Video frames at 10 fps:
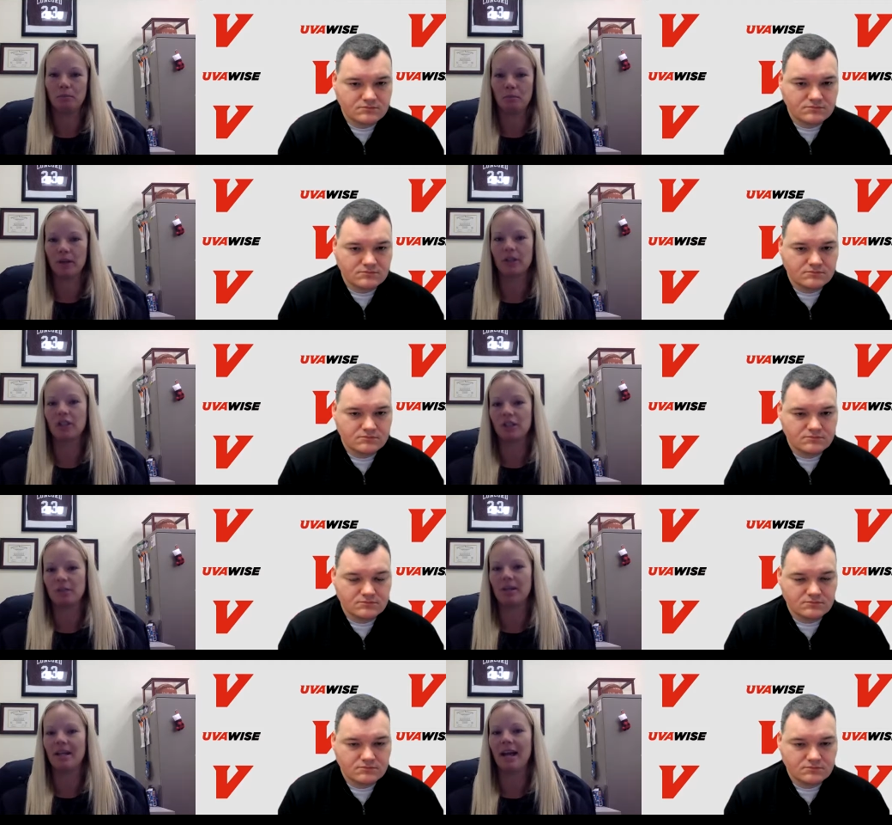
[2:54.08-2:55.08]
Speaker 1: where she's
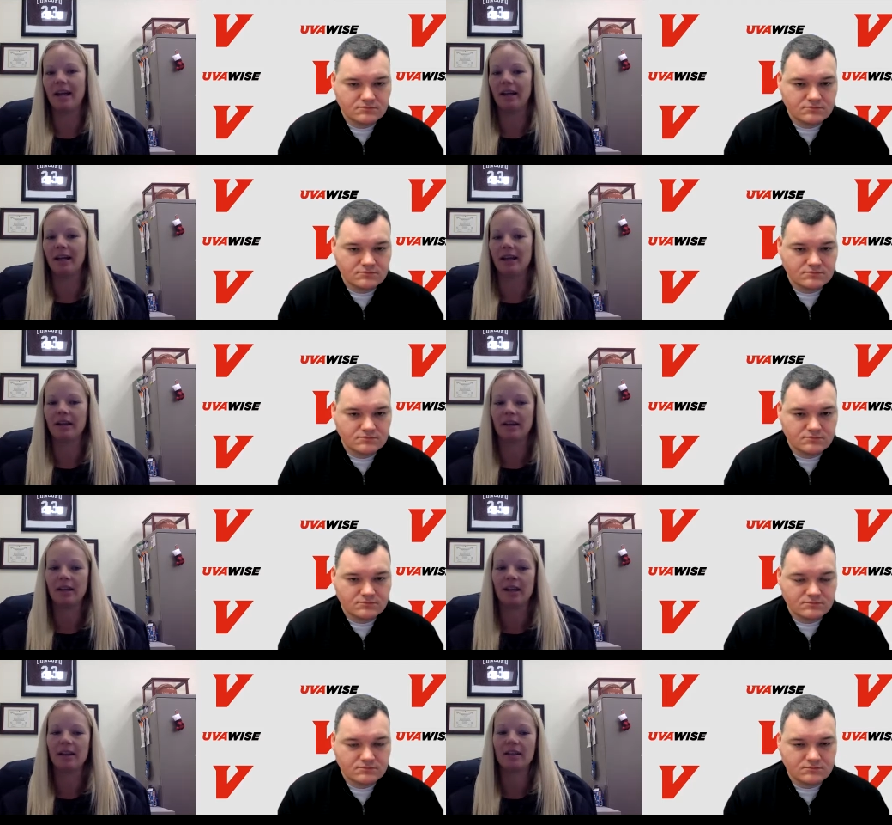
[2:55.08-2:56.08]
been heading i think
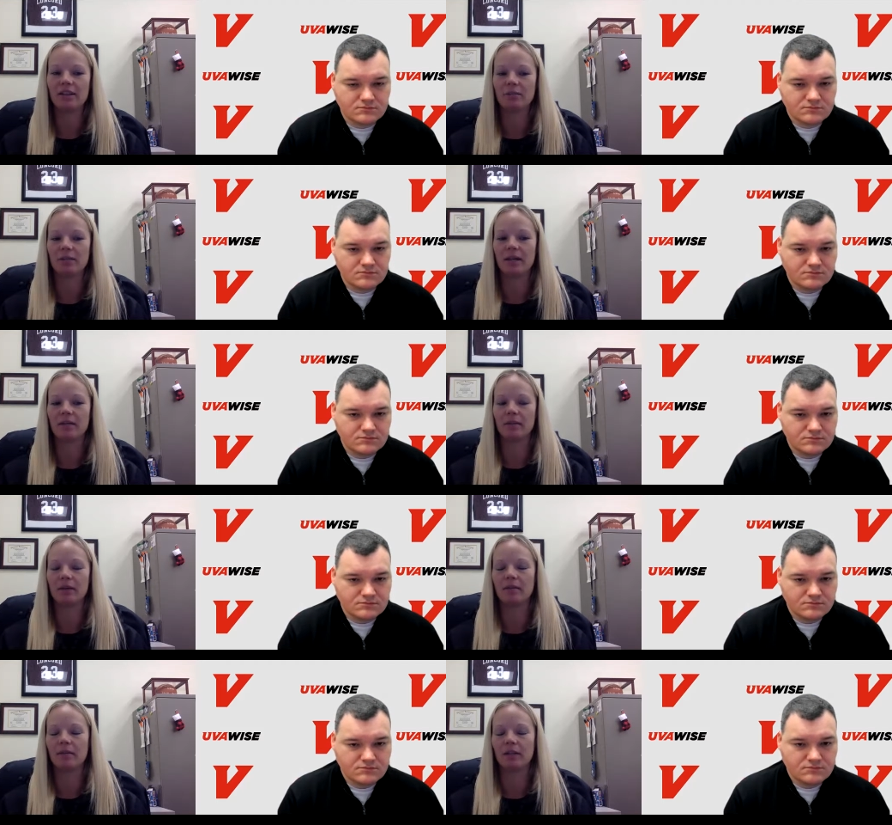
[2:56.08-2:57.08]
i think she'll be able to
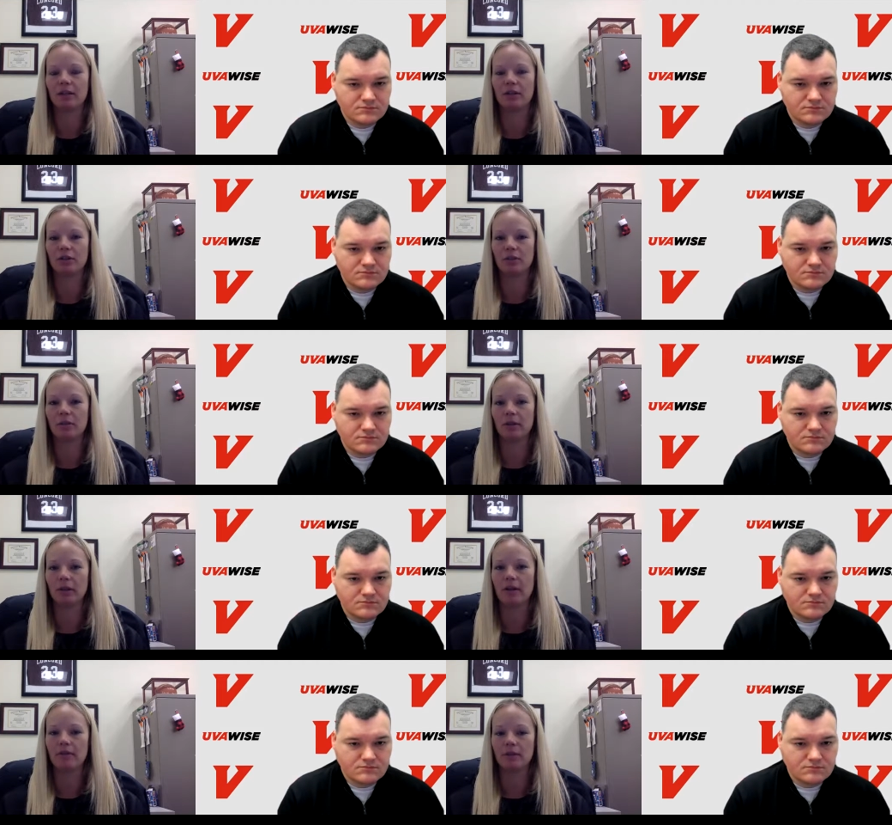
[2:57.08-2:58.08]
come in and contribute a
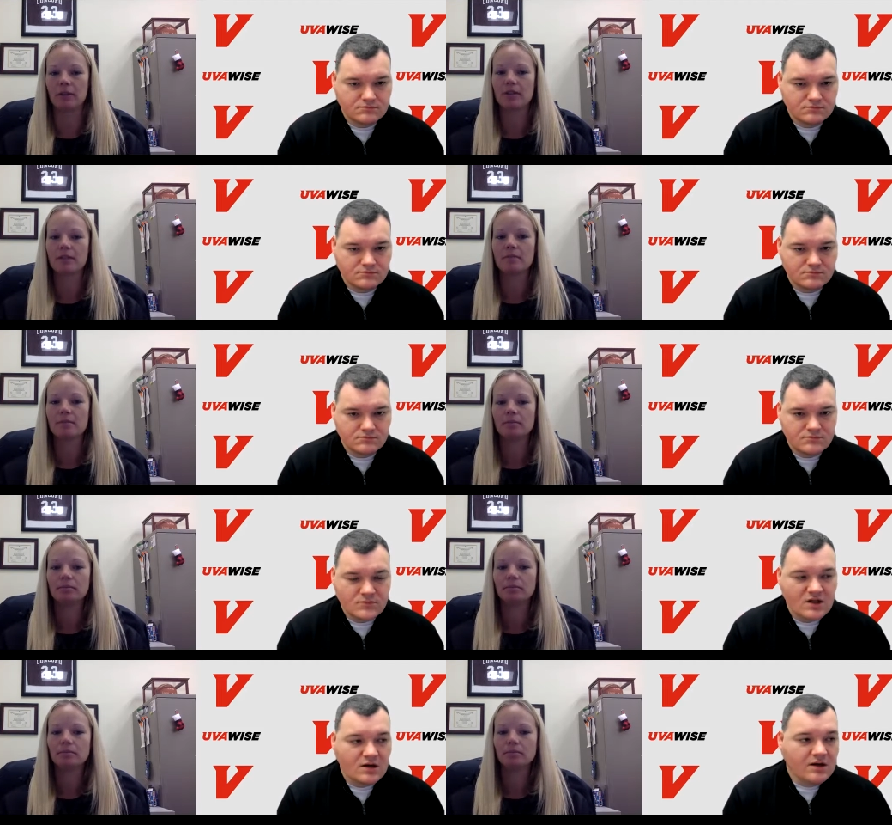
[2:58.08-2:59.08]
lot for us
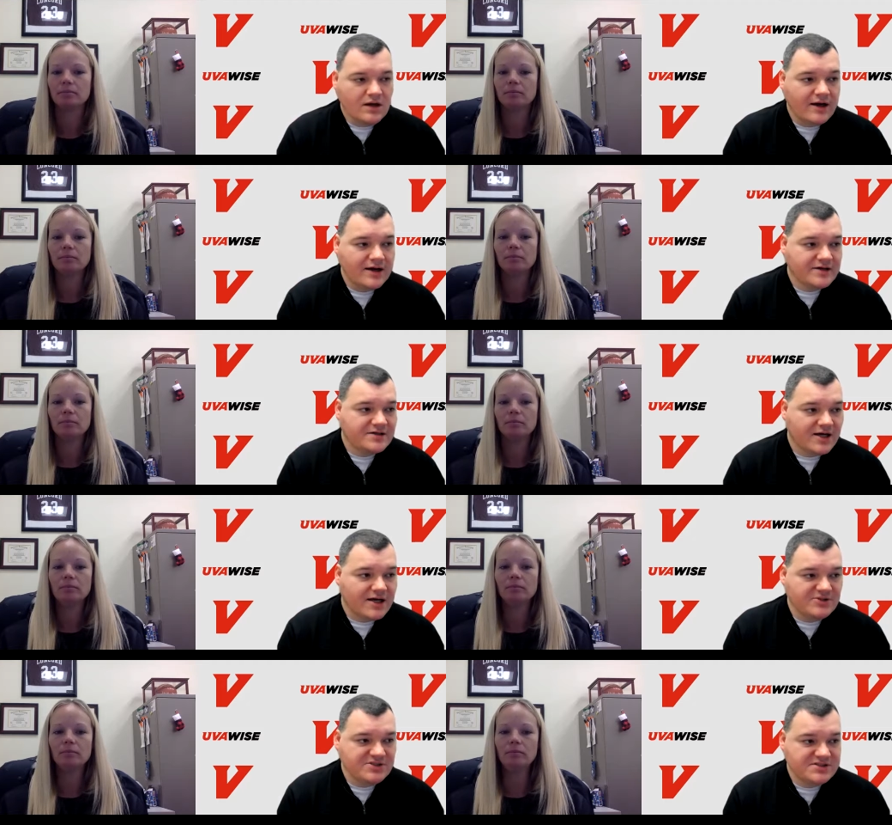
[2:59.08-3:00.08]
Speaker 2: all right,
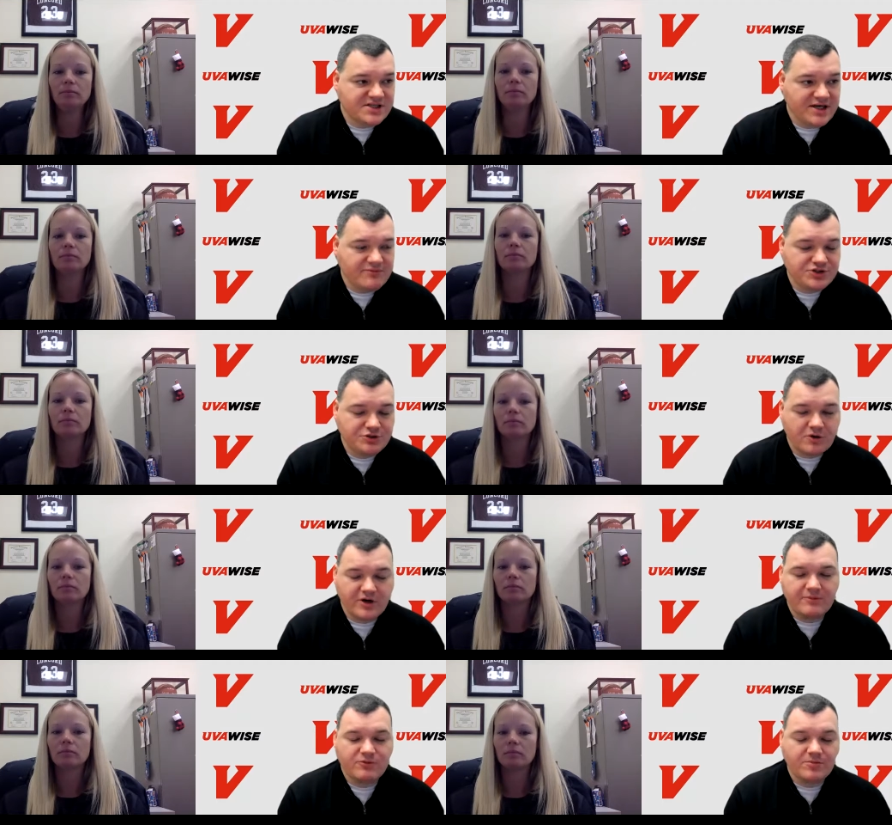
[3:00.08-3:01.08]
Catawba's a team that you
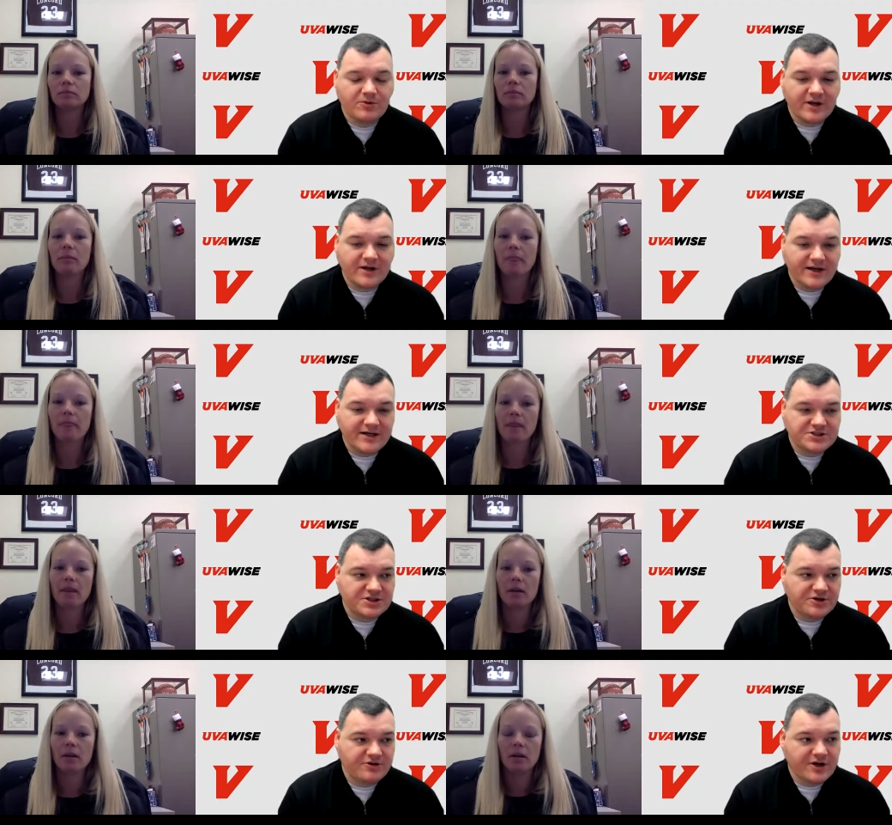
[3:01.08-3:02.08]
weren't able to play last
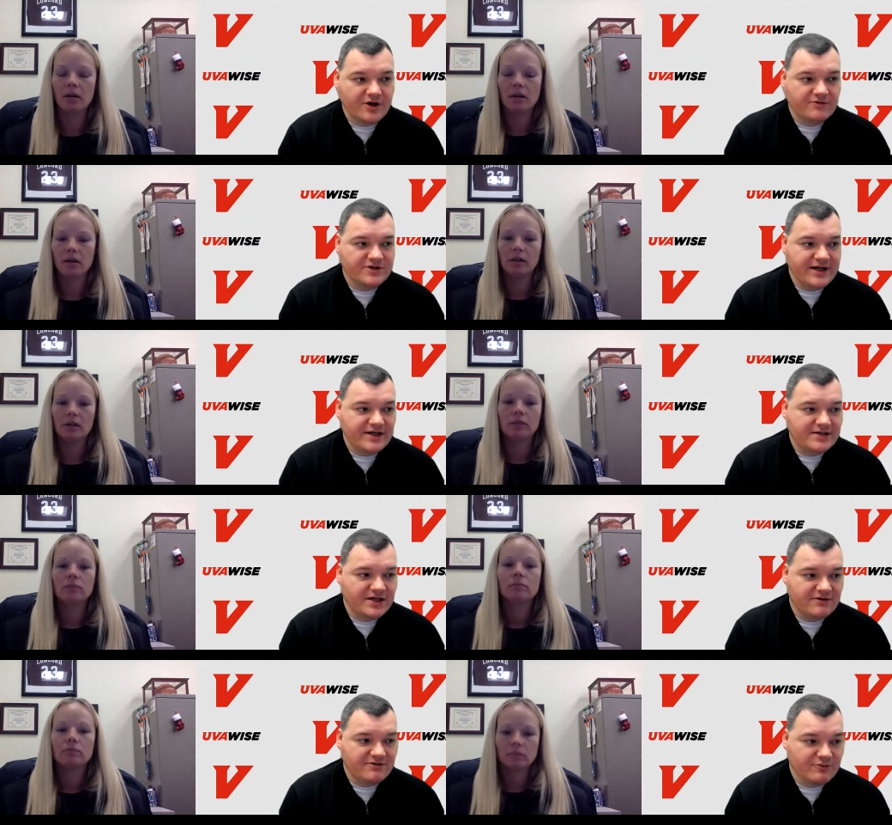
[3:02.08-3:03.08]
year due to COVID
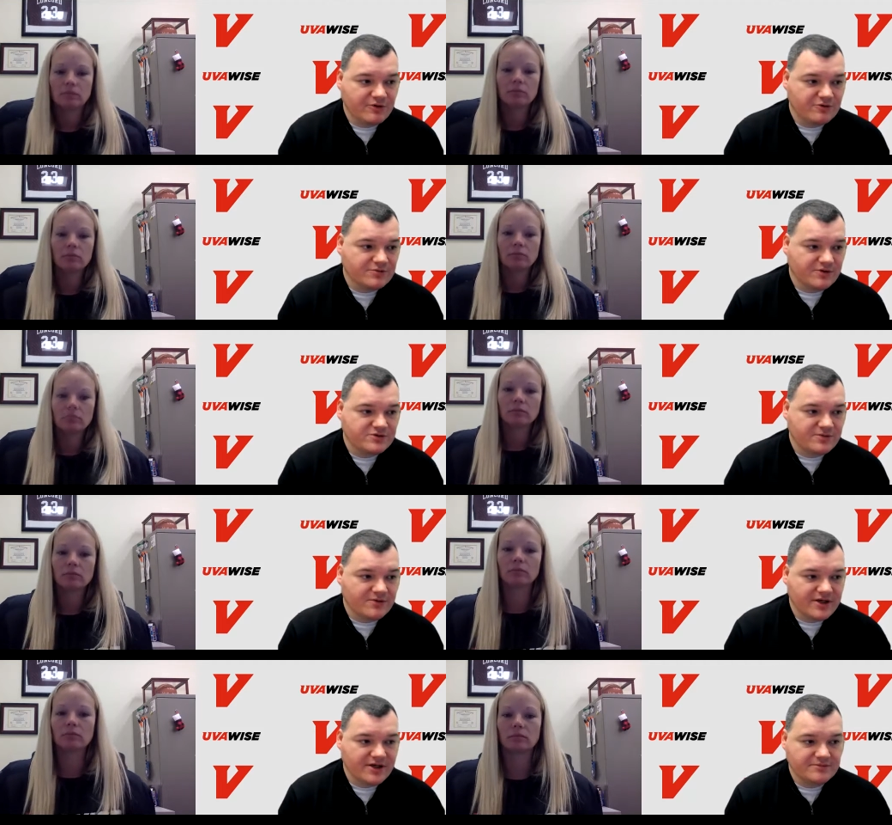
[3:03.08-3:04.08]
19. Every time we were supposed to
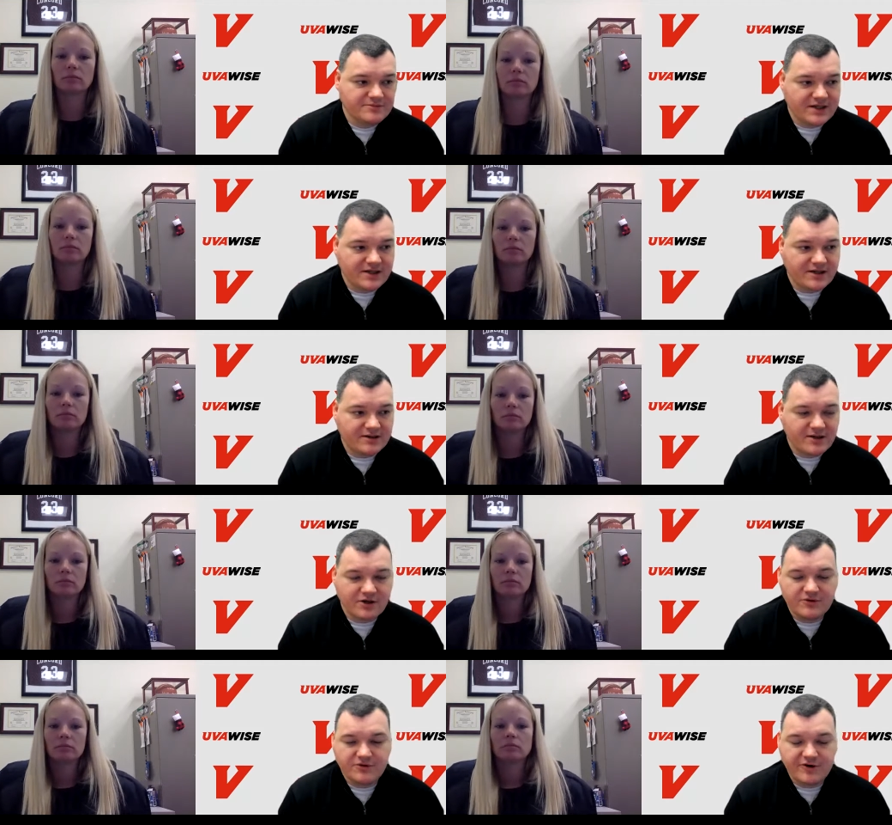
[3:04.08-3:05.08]
play them, uh, COVID